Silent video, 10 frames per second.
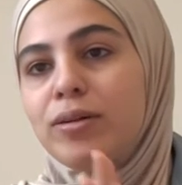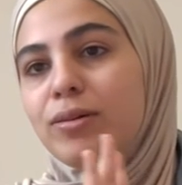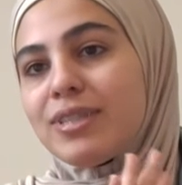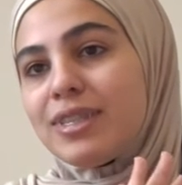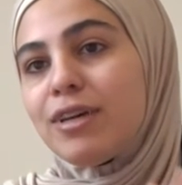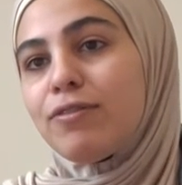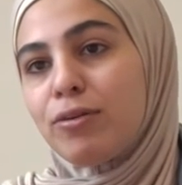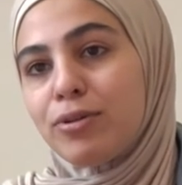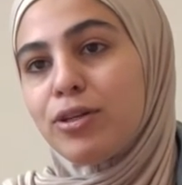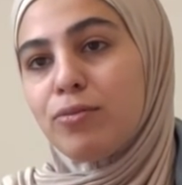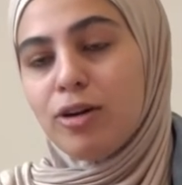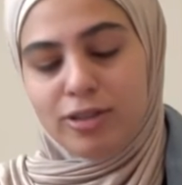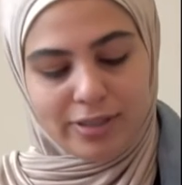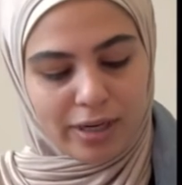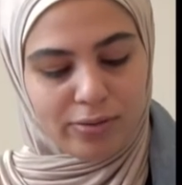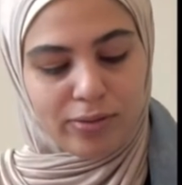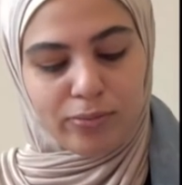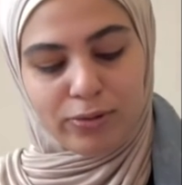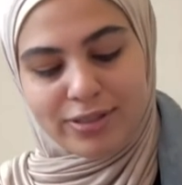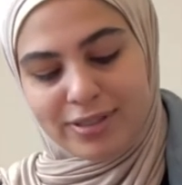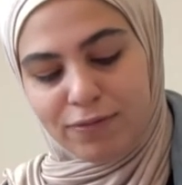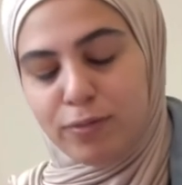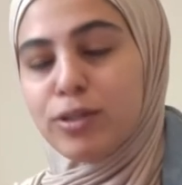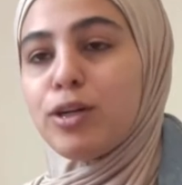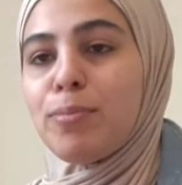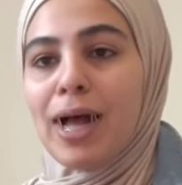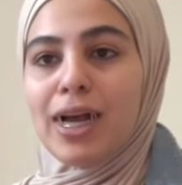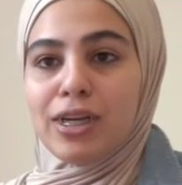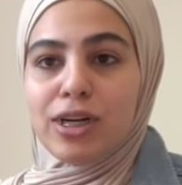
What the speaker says: what's different with your water cycle, what's different with your bag.